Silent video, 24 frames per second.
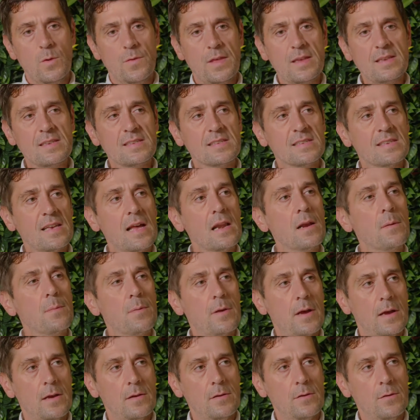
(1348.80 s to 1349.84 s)
they
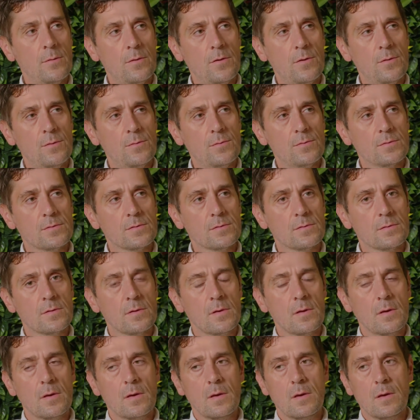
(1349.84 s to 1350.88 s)
celebrate new news?
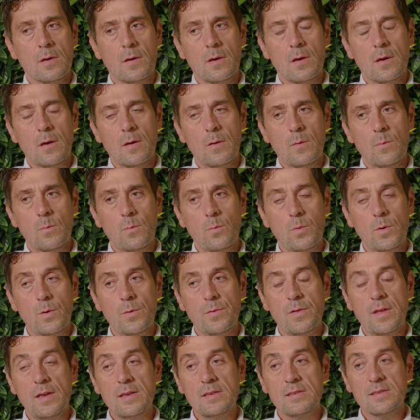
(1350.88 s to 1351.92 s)
Will
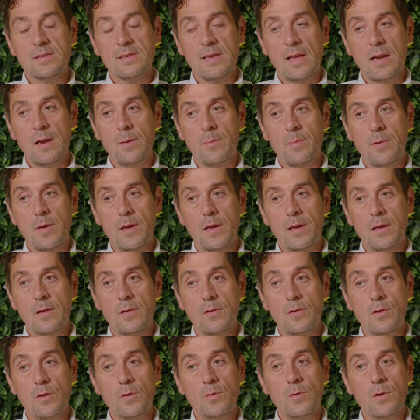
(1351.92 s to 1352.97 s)
they celebrate
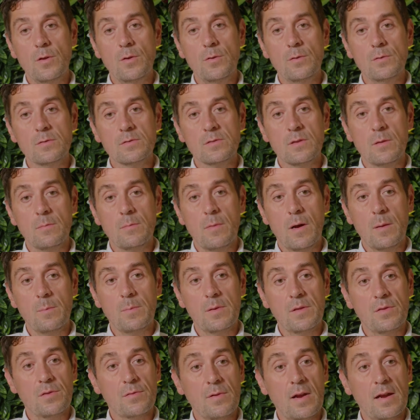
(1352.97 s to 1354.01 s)
new news that might
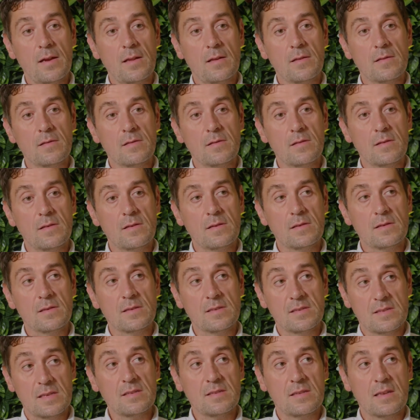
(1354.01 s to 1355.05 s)
be threatening to the
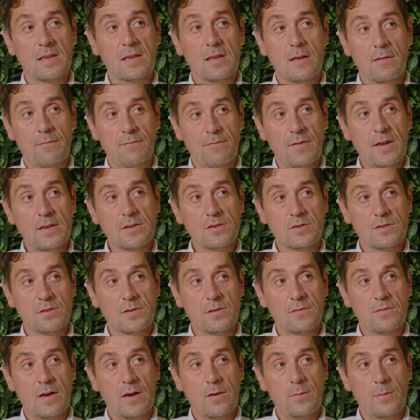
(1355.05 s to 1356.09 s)
existing convention
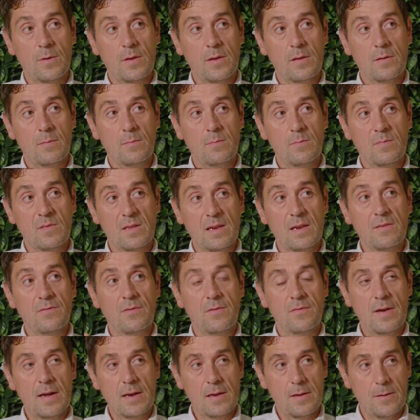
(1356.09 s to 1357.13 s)
of how we
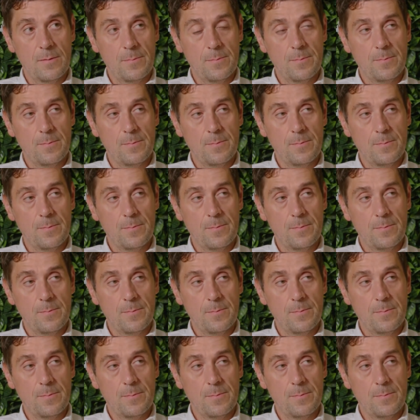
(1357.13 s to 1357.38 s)
deliver value?